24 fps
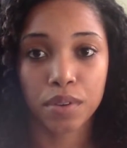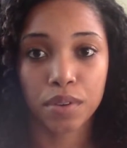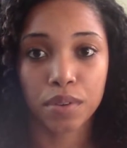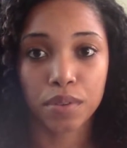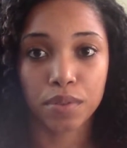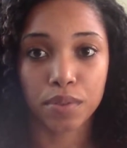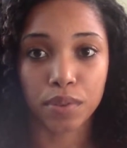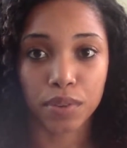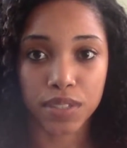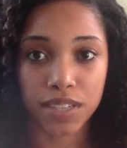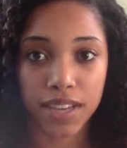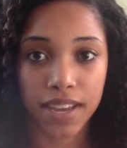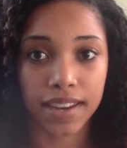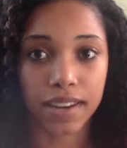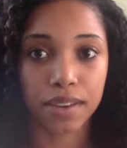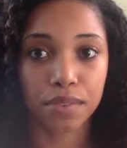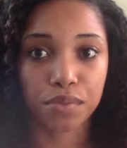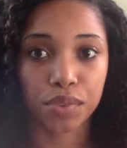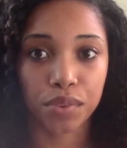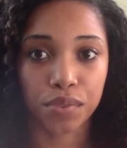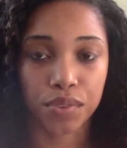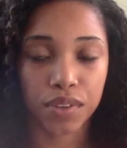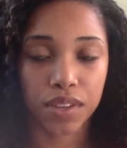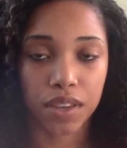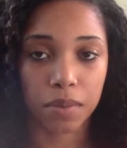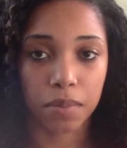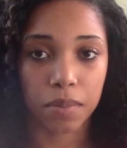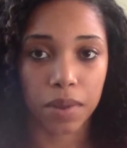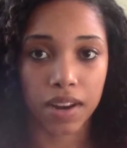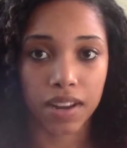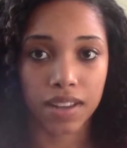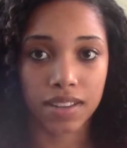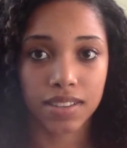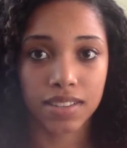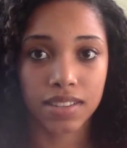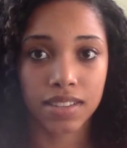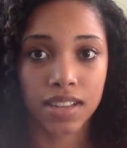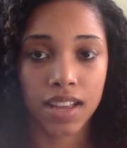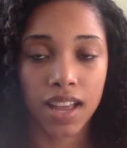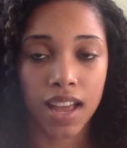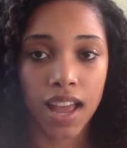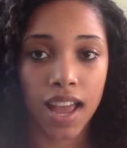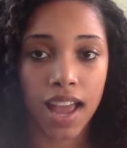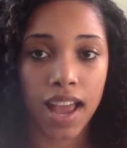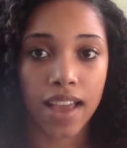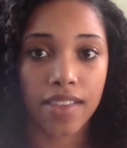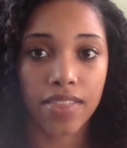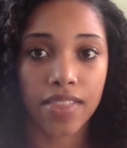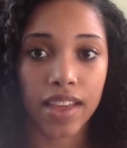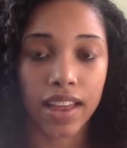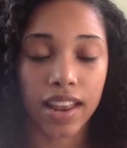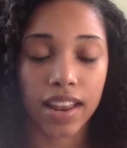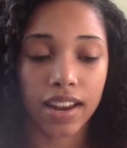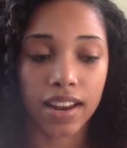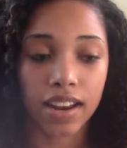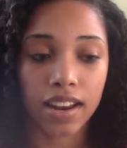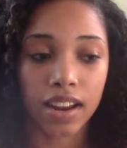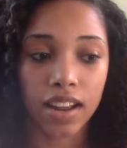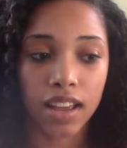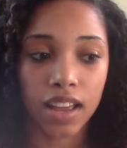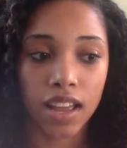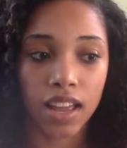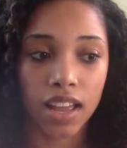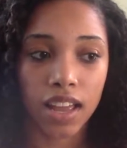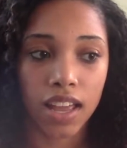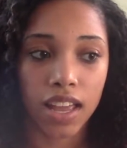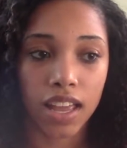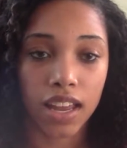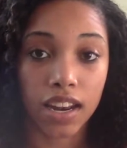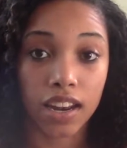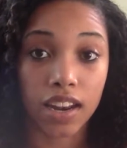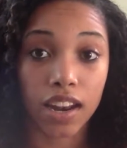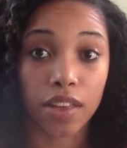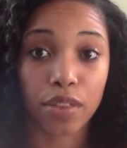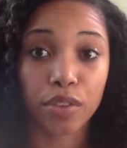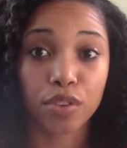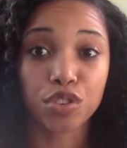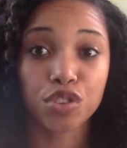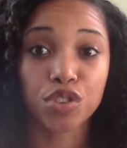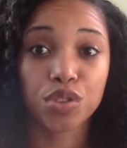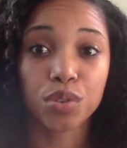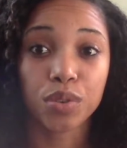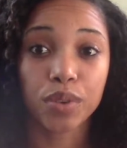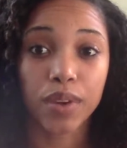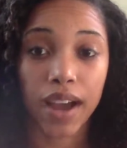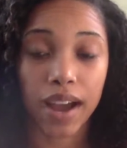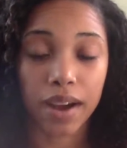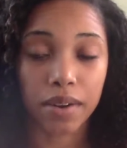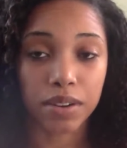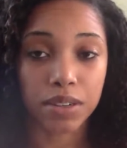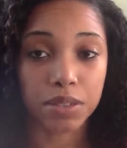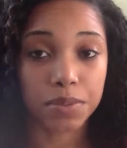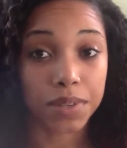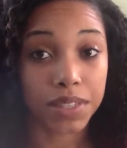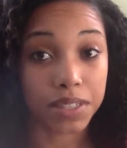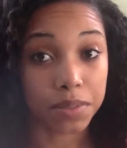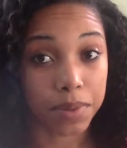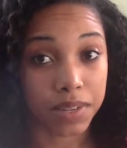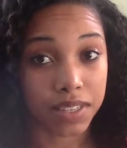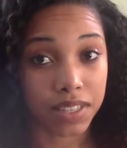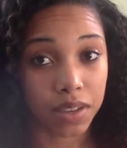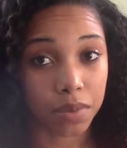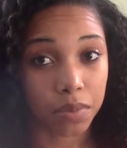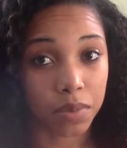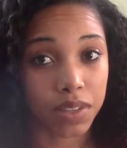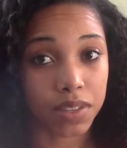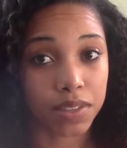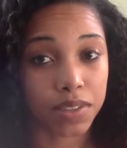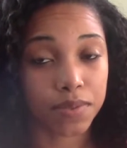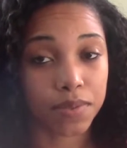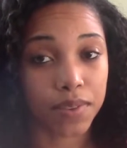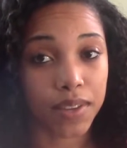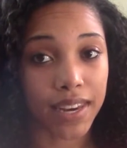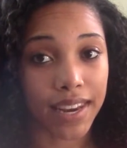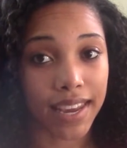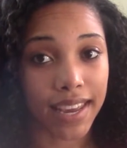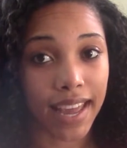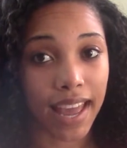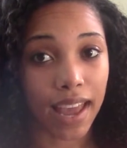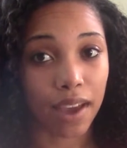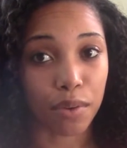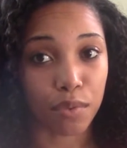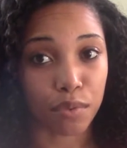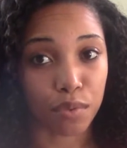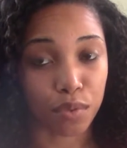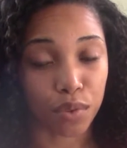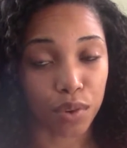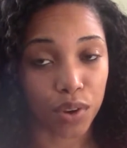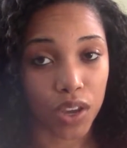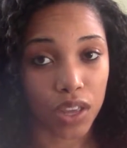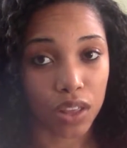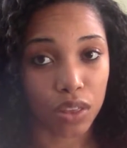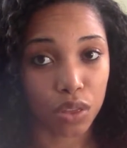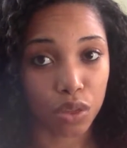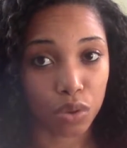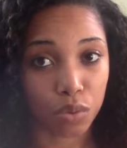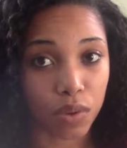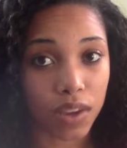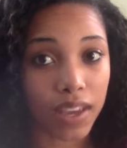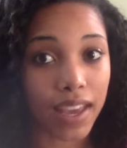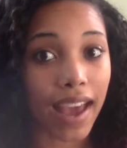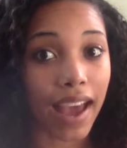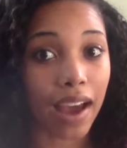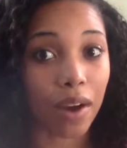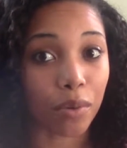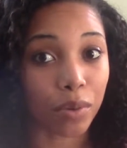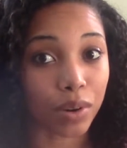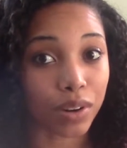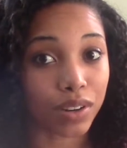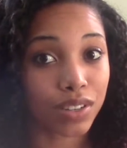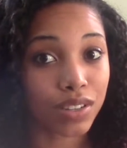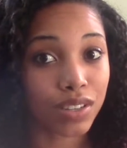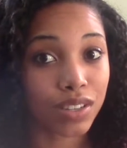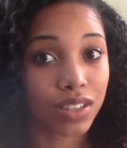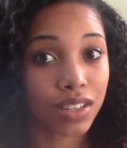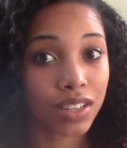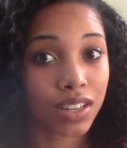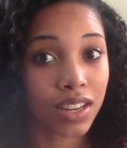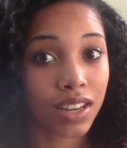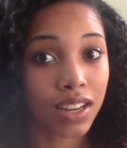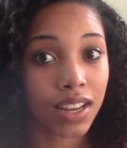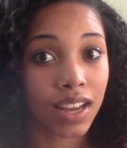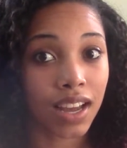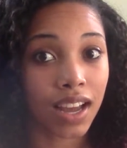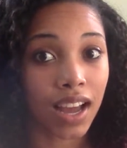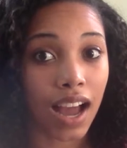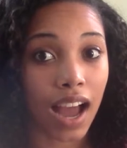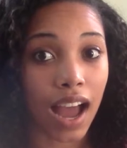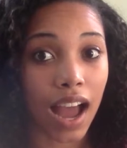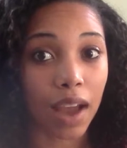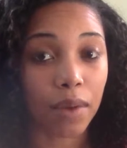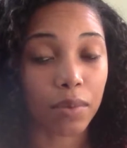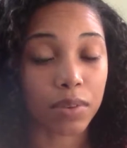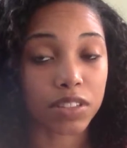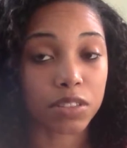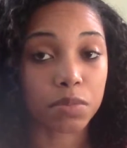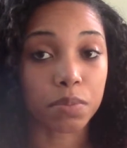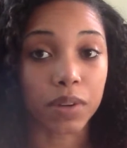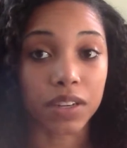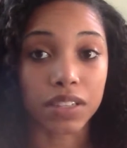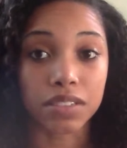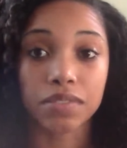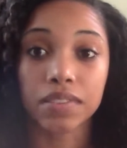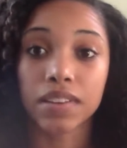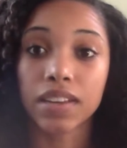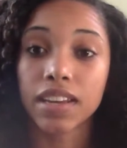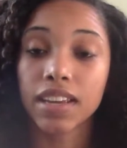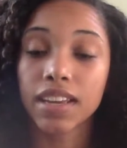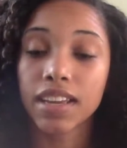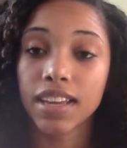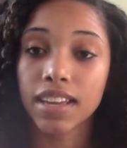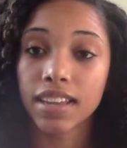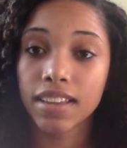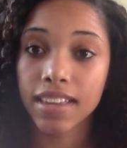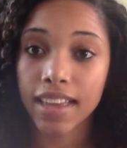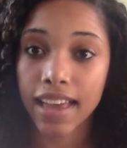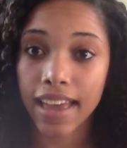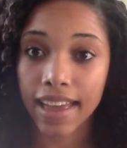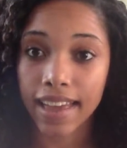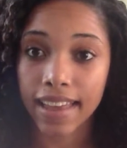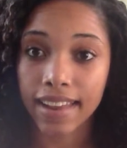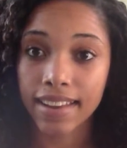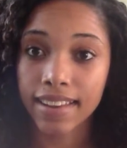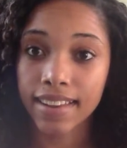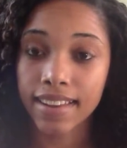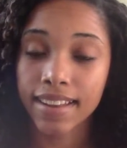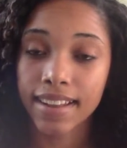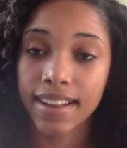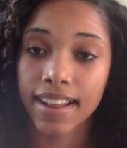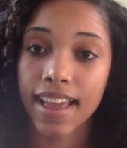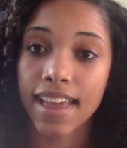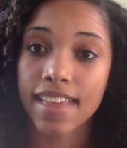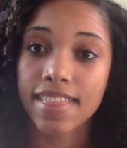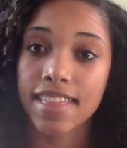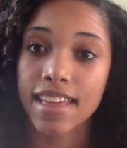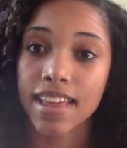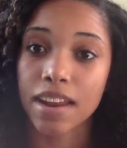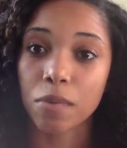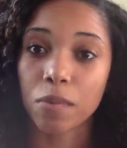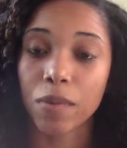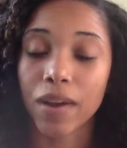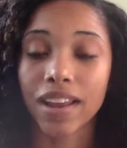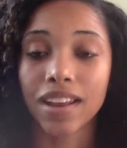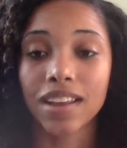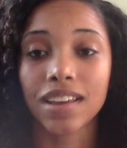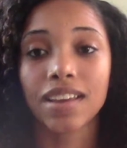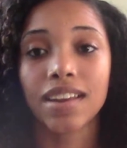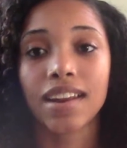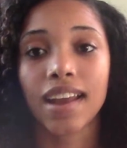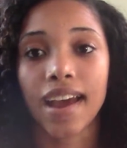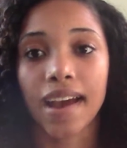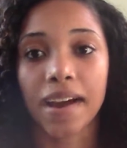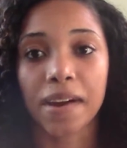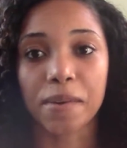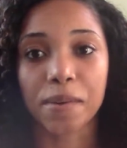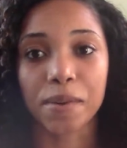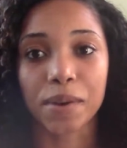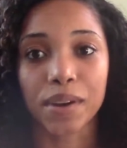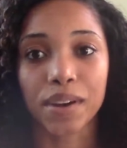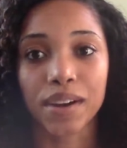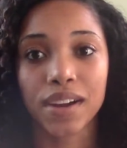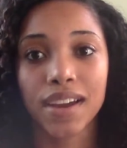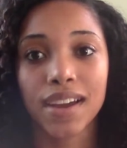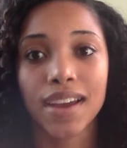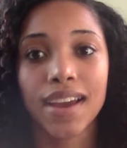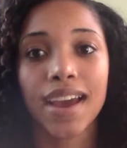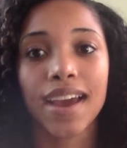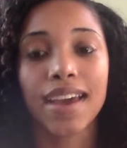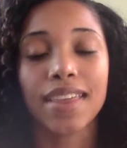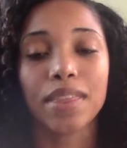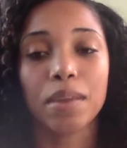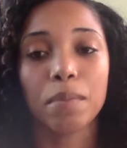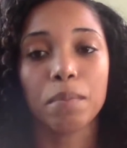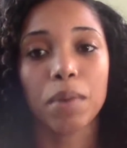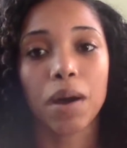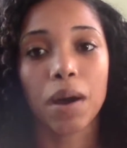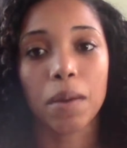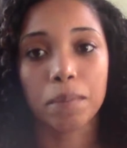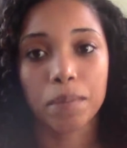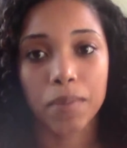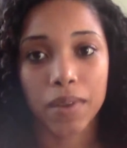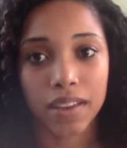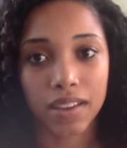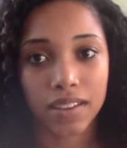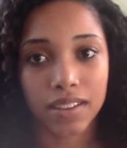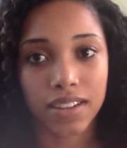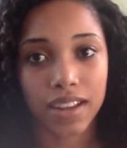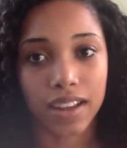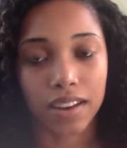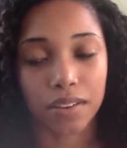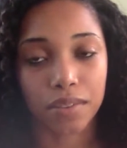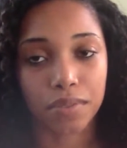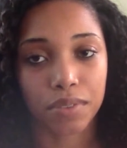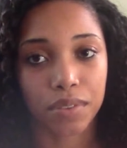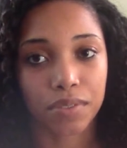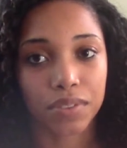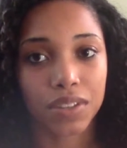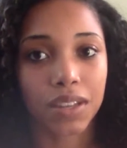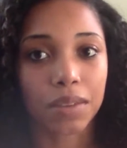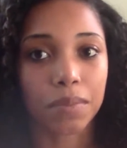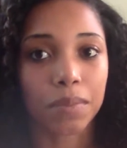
for 10 to 15 minutes, and then in another 2 hours, because my son was feeding every 3 hours, I was breastfeeding again, and then waiting an hour, and then pumping 10 to 15